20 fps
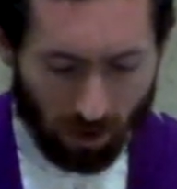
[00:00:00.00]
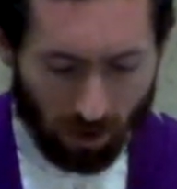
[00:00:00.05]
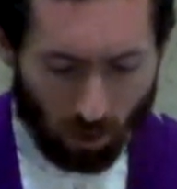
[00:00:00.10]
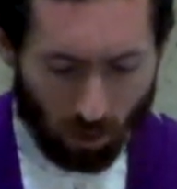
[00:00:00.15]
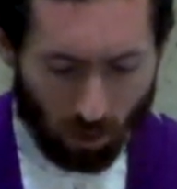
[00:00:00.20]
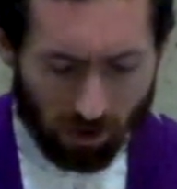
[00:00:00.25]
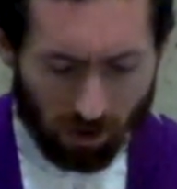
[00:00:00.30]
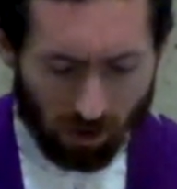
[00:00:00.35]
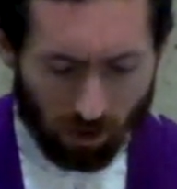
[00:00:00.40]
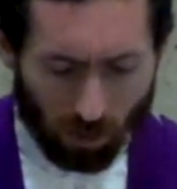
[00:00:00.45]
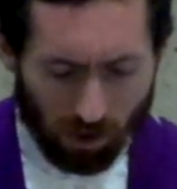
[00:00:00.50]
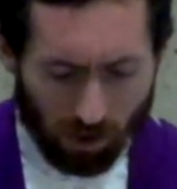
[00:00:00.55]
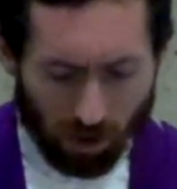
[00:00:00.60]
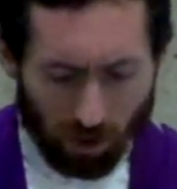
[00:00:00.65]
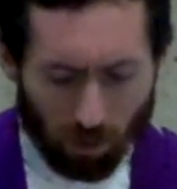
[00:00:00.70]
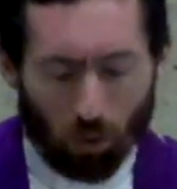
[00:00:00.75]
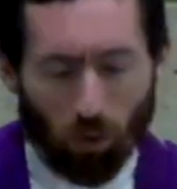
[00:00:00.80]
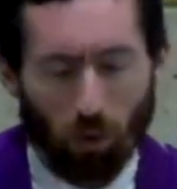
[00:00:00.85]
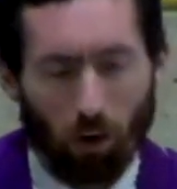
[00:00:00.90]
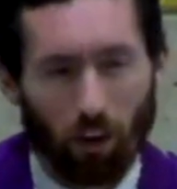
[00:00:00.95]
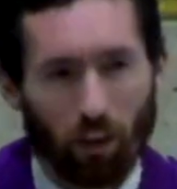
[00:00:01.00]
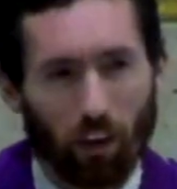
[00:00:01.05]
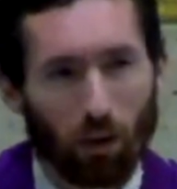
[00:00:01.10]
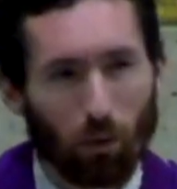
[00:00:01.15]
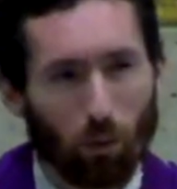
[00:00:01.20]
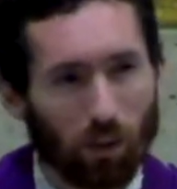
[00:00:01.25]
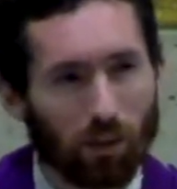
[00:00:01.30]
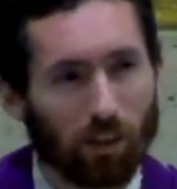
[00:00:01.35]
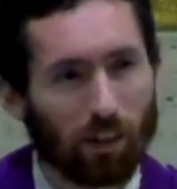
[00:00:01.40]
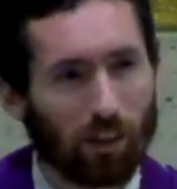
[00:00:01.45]
So what's the prayer
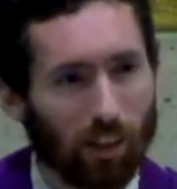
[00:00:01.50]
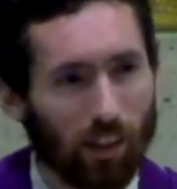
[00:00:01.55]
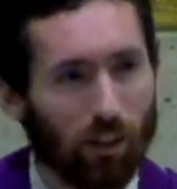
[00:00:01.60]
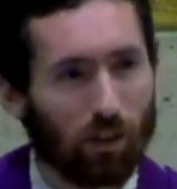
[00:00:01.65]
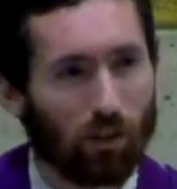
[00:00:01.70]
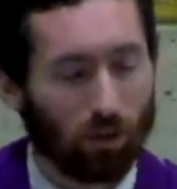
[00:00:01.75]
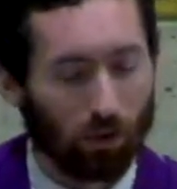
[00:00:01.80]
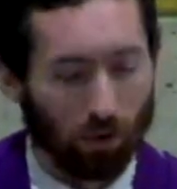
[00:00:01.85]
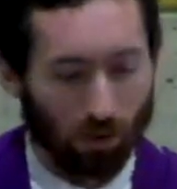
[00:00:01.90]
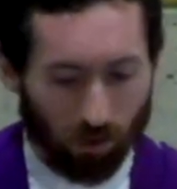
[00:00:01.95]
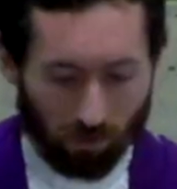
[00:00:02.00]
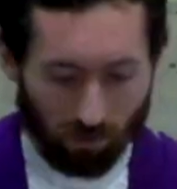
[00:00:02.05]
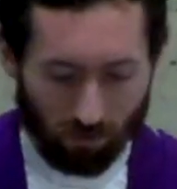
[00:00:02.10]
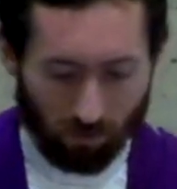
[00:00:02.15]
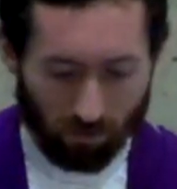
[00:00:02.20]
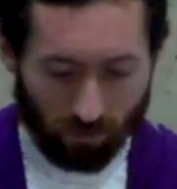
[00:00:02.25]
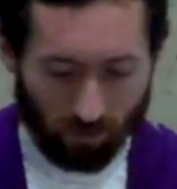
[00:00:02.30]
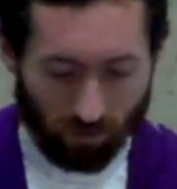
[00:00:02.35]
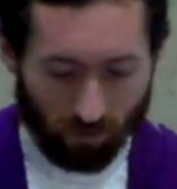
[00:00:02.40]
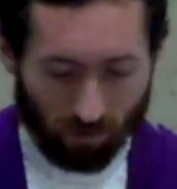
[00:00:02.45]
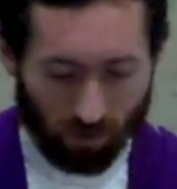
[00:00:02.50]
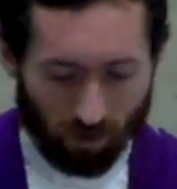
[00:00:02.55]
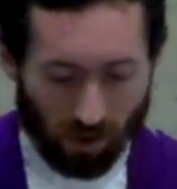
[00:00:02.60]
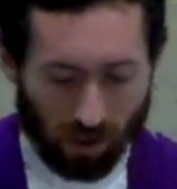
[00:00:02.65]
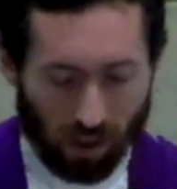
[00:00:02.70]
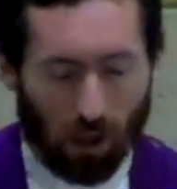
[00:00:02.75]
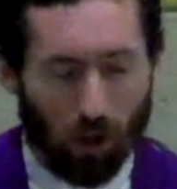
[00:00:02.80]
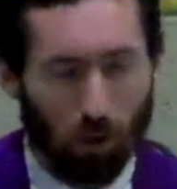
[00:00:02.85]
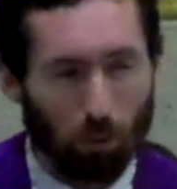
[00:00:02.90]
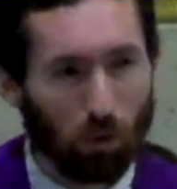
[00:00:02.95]
that I want to teach you
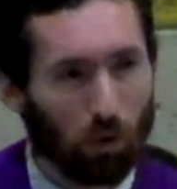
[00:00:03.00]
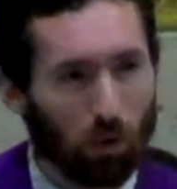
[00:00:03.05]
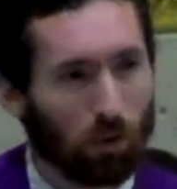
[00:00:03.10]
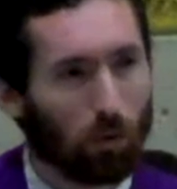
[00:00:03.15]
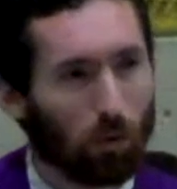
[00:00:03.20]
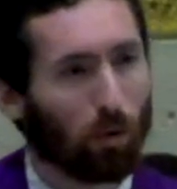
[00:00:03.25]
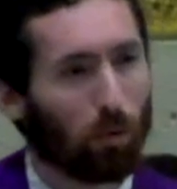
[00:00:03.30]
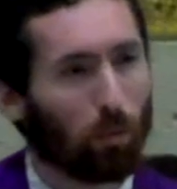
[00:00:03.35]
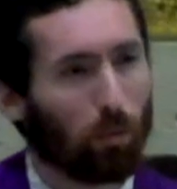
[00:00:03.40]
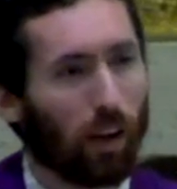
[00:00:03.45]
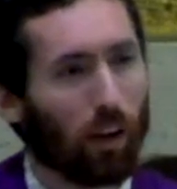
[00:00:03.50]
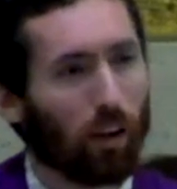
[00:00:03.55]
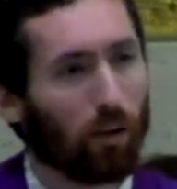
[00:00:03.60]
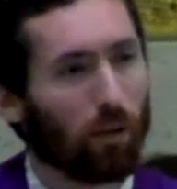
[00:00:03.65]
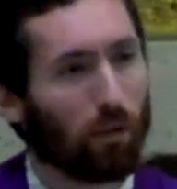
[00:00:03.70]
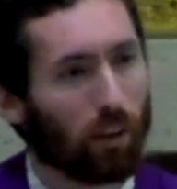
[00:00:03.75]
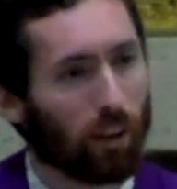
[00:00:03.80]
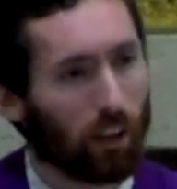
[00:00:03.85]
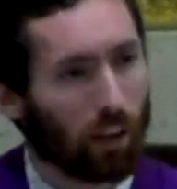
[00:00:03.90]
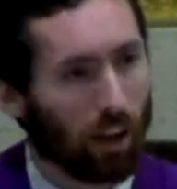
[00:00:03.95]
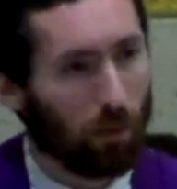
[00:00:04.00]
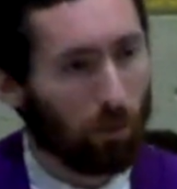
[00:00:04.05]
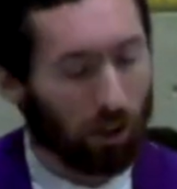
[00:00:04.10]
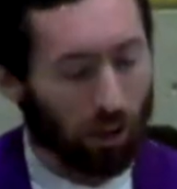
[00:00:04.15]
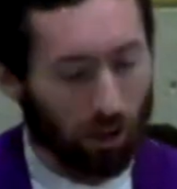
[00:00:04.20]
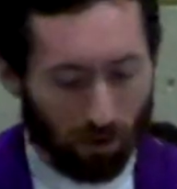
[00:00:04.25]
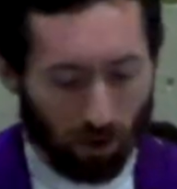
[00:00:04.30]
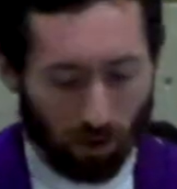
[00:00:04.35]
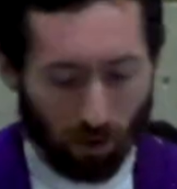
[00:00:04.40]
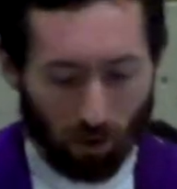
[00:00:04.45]
to help you to prepare for the
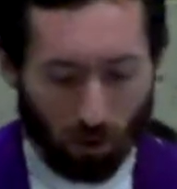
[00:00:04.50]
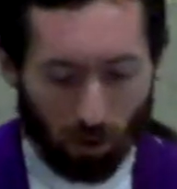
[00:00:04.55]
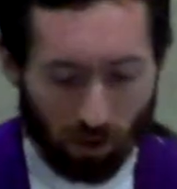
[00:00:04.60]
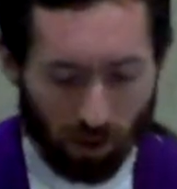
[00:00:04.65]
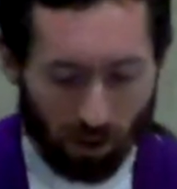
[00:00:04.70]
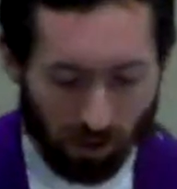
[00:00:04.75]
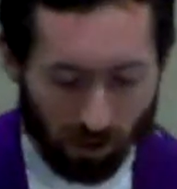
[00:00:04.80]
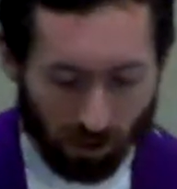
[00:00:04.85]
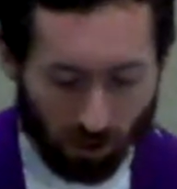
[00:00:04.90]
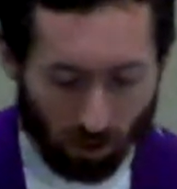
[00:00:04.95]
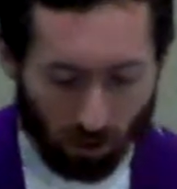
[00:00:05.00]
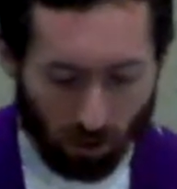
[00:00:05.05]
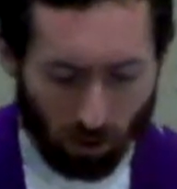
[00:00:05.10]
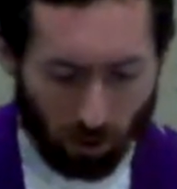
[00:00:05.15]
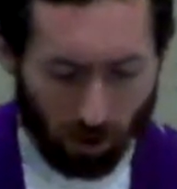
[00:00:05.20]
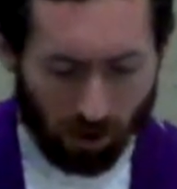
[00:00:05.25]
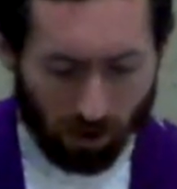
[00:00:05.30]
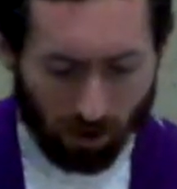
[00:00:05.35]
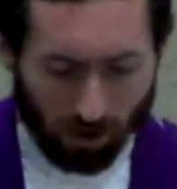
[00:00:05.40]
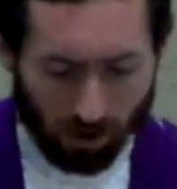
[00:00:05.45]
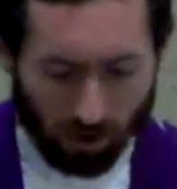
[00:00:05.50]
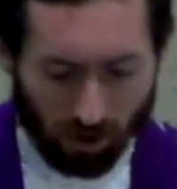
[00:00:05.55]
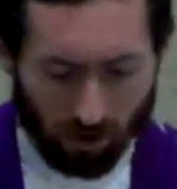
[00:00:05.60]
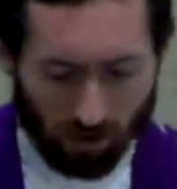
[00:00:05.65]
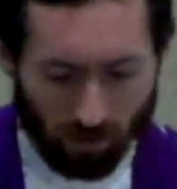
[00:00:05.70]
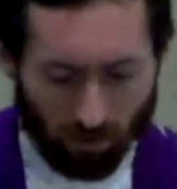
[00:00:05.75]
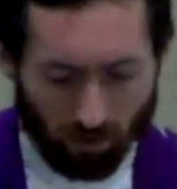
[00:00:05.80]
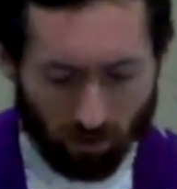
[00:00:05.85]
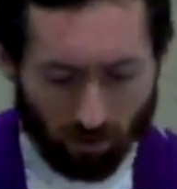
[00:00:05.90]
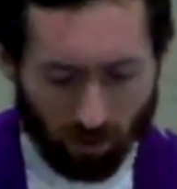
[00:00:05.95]
coming of the Lord in these three
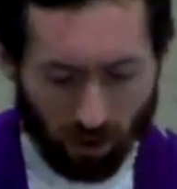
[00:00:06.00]
ways?